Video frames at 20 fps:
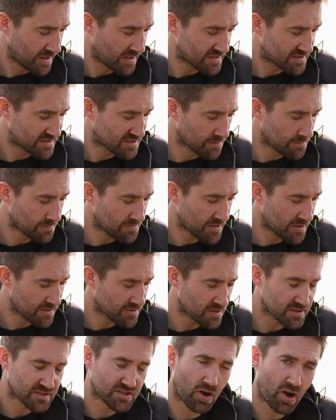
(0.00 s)
is something
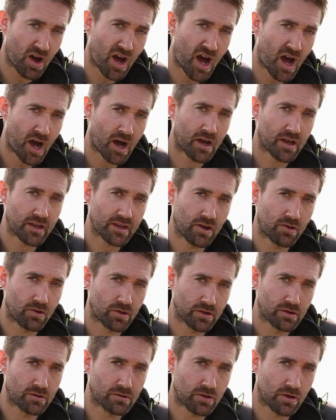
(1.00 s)
that's got a high
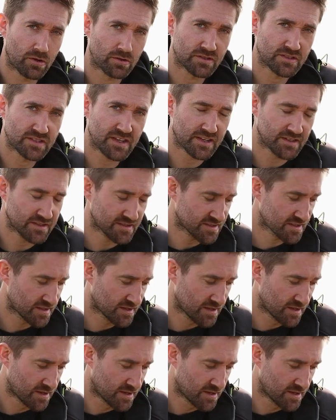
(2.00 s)
oil content.